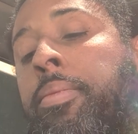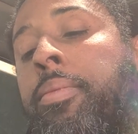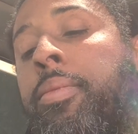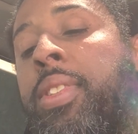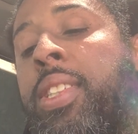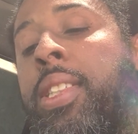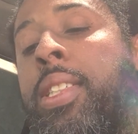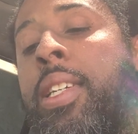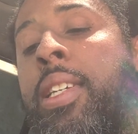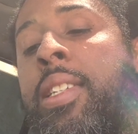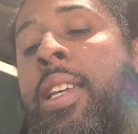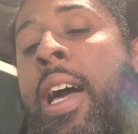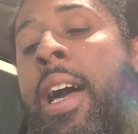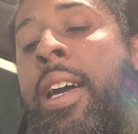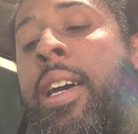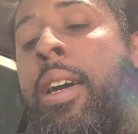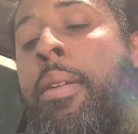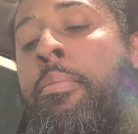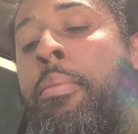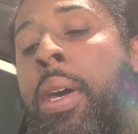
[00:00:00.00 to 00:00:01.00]
It says, "I
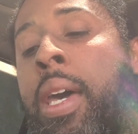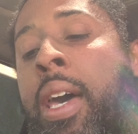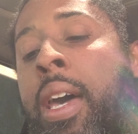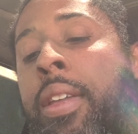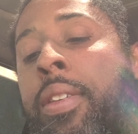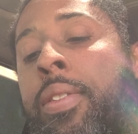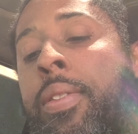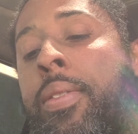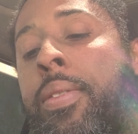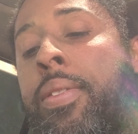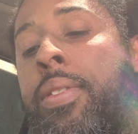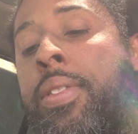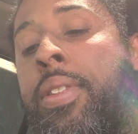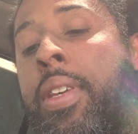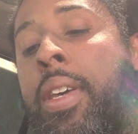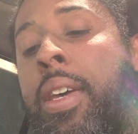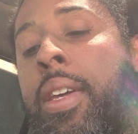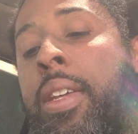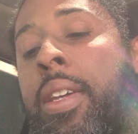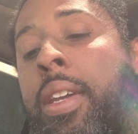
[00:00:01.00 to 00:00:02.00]
command you,"
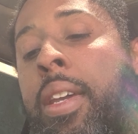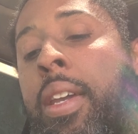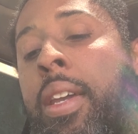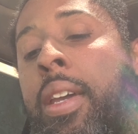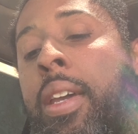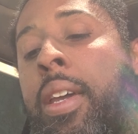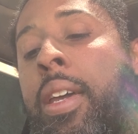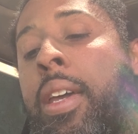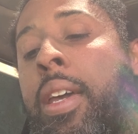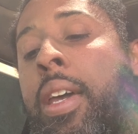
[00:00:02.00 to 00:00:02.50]
said he,